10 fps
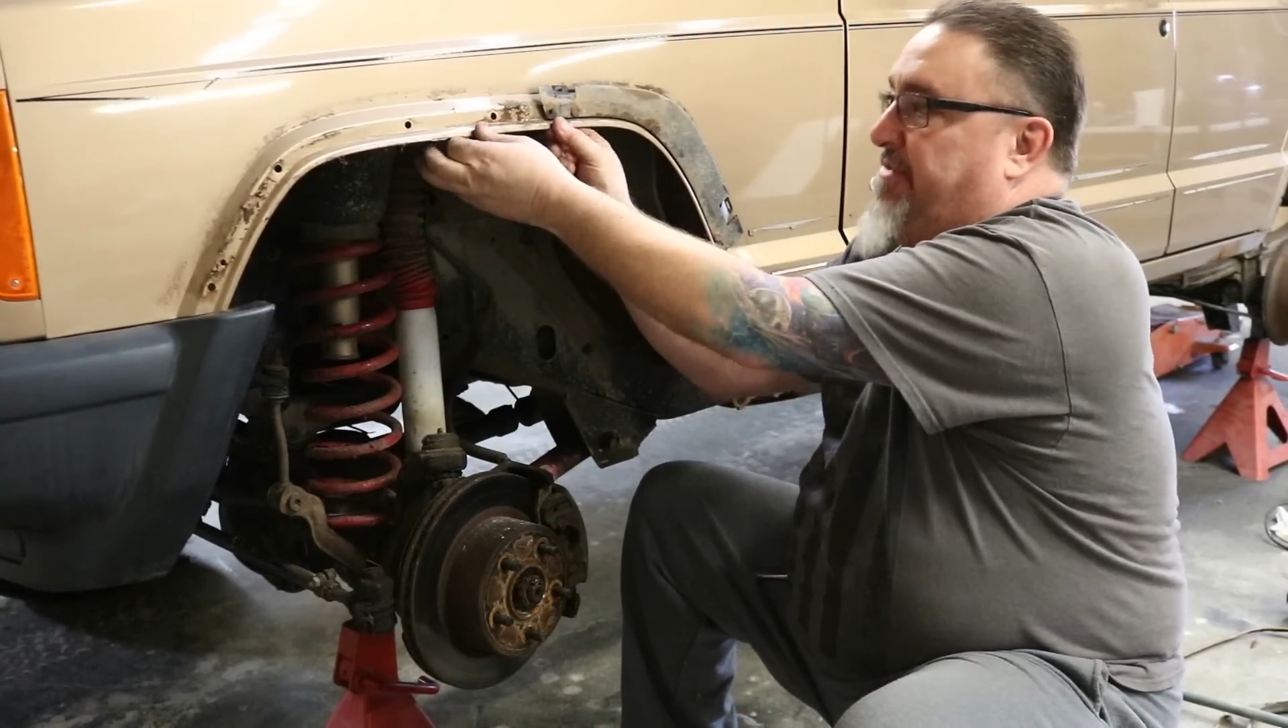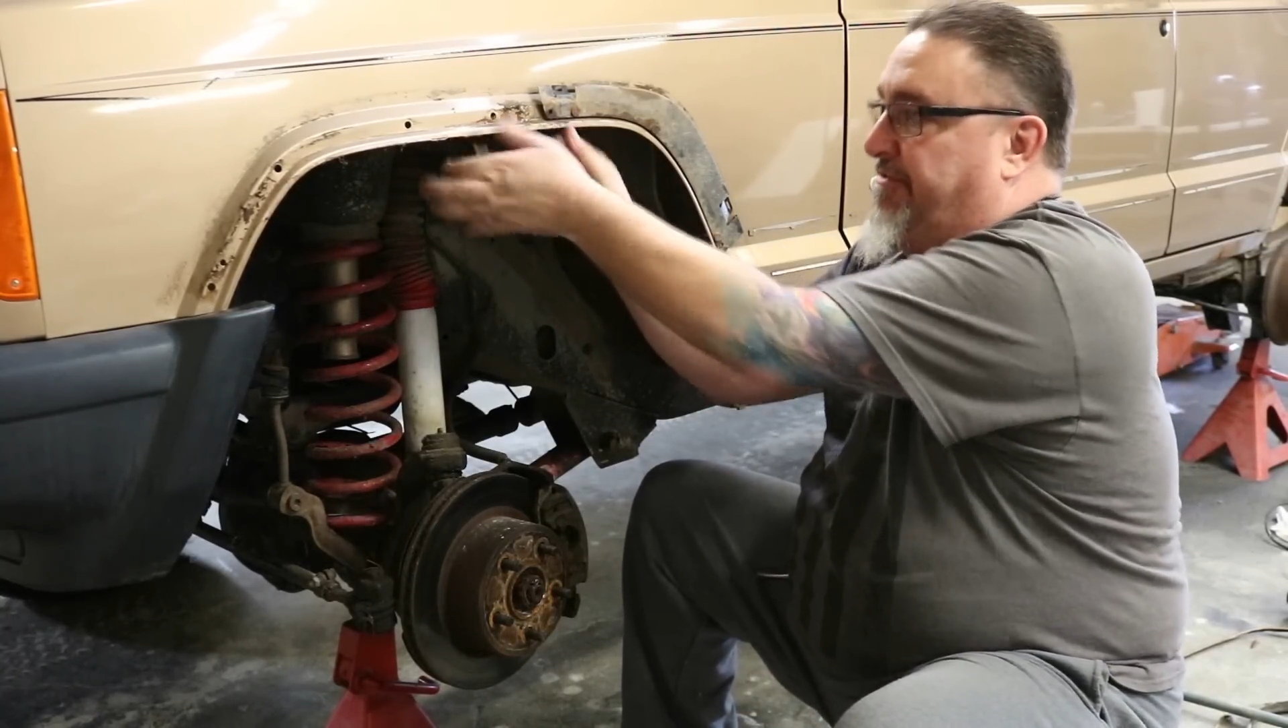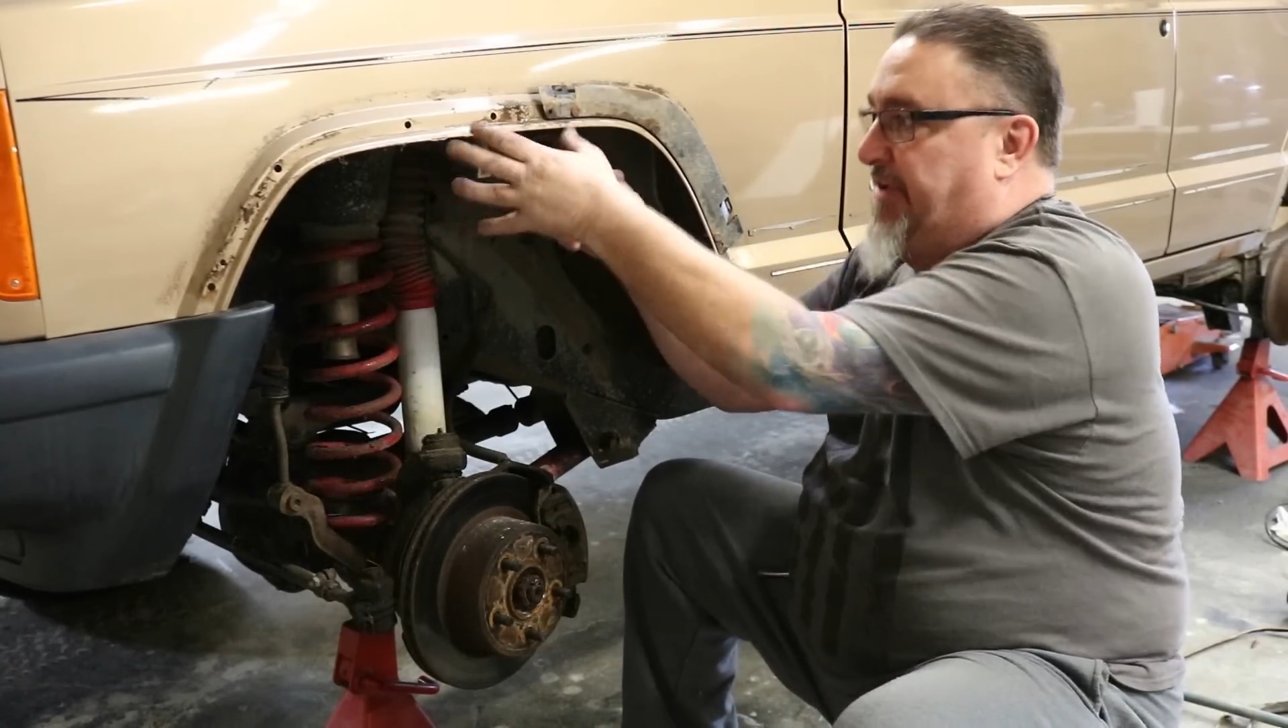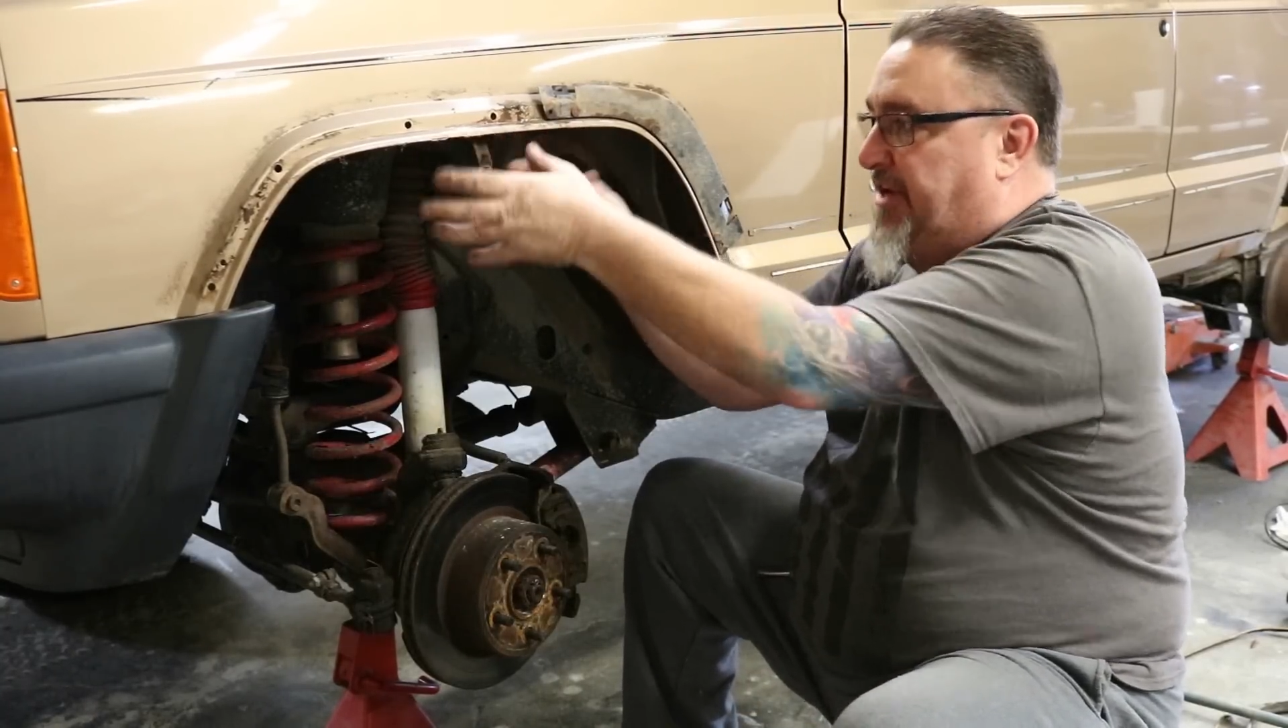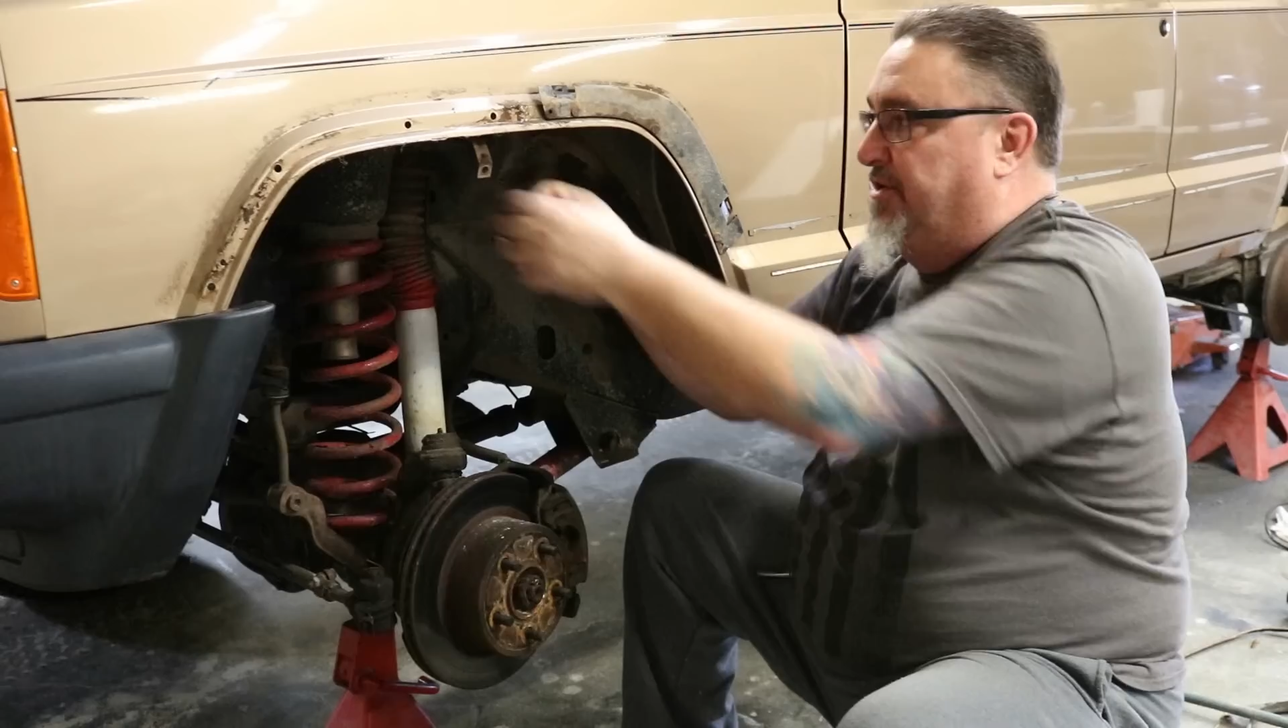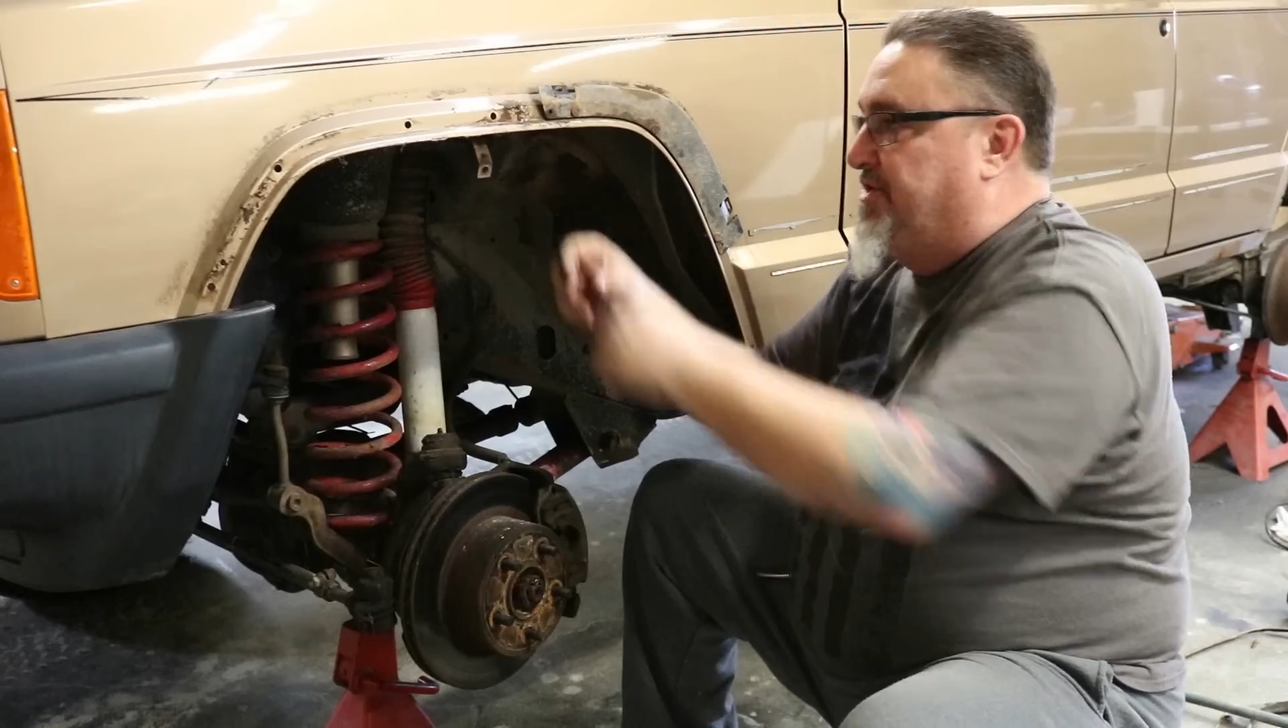the fender